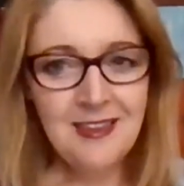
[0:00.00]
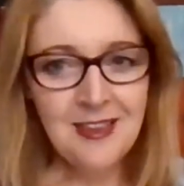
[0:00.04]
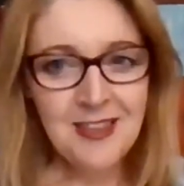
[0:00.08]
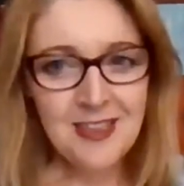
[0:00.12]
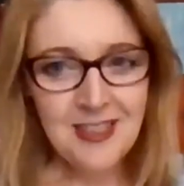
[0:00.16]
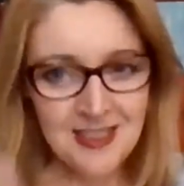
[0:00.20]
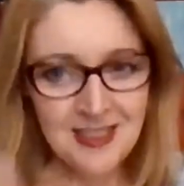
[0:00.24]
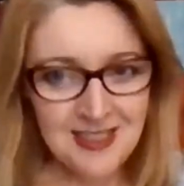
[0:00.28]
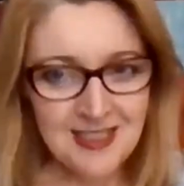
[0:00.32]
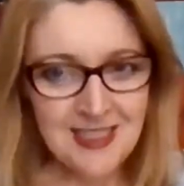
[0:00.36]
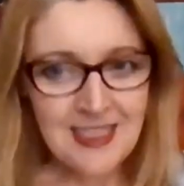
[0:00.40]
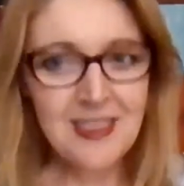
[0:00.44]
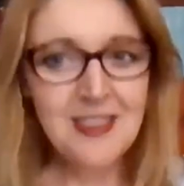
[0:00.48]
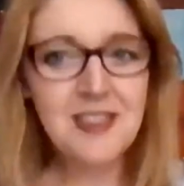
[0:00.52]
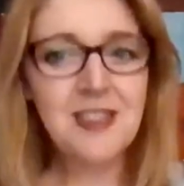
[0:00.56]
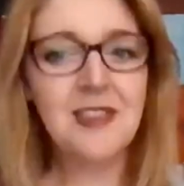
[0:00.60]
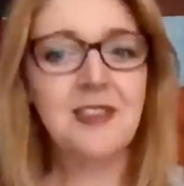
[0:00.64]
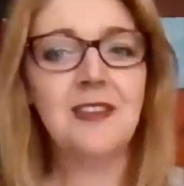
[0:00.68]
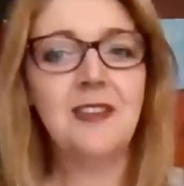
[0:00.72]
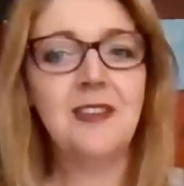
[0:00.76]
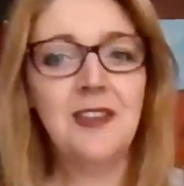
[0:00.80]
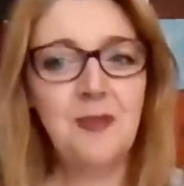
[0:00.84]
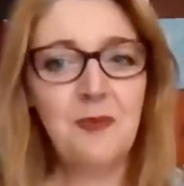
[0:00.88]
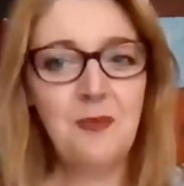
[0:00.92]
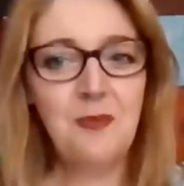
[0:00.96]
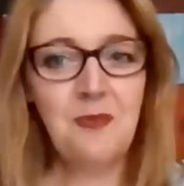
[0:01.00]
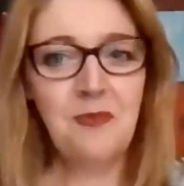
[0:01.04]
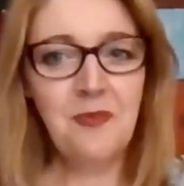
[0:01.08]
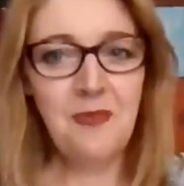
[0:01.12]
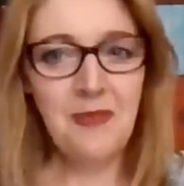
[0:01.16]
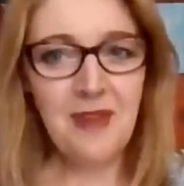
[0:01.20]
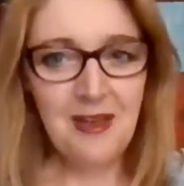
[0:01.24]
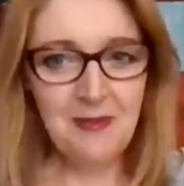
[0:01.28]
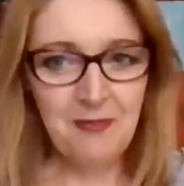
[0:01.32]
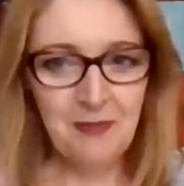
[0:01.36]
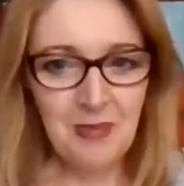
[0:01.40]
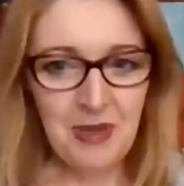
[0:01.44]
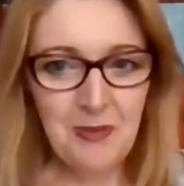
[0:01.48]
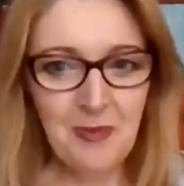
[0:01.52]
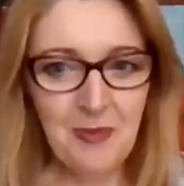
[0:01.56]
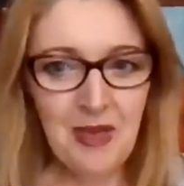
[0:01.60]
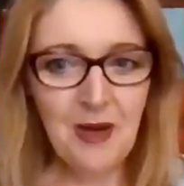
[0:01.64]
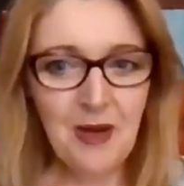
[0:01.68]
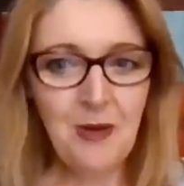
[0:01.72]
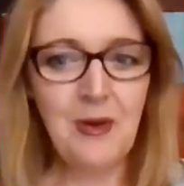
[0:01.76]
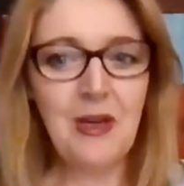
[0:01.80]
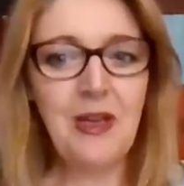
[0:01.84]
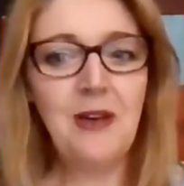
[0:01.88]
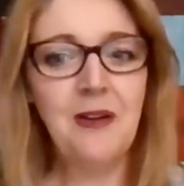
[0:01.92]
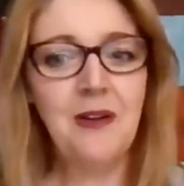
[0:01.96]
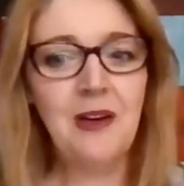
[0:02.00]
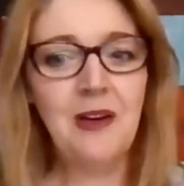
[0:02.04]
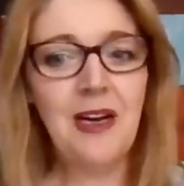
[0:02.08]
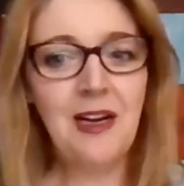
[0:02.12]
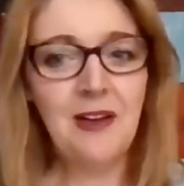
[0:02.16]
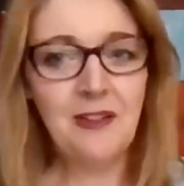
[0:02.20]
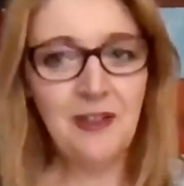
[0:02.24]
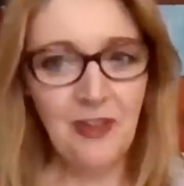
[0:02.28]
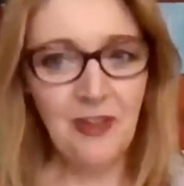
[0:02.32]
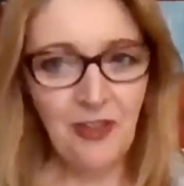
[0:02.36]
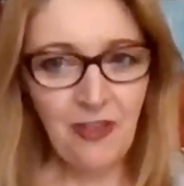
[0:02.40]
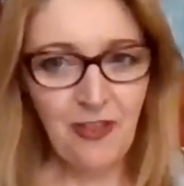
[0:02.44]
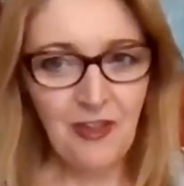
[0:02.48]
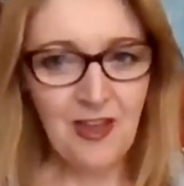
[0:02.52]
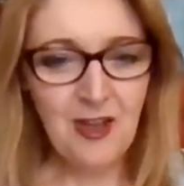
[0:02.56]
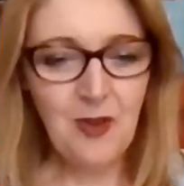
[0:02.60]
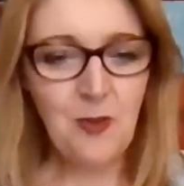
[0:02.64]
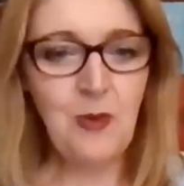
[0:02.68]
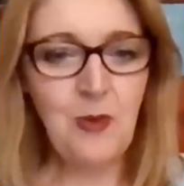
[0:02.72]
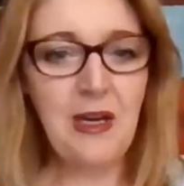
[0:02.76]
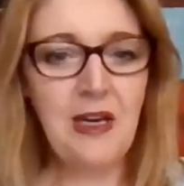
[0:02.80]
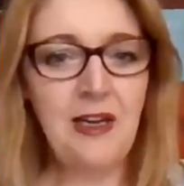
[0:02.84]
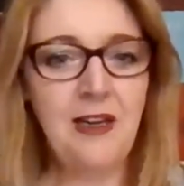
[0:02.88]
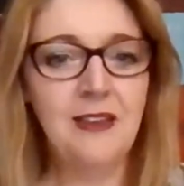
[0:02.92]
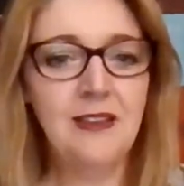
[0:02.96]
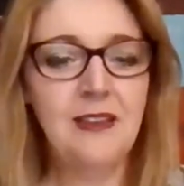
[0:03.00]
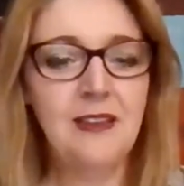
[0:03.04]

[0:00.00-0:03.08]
center and be back where you are and think about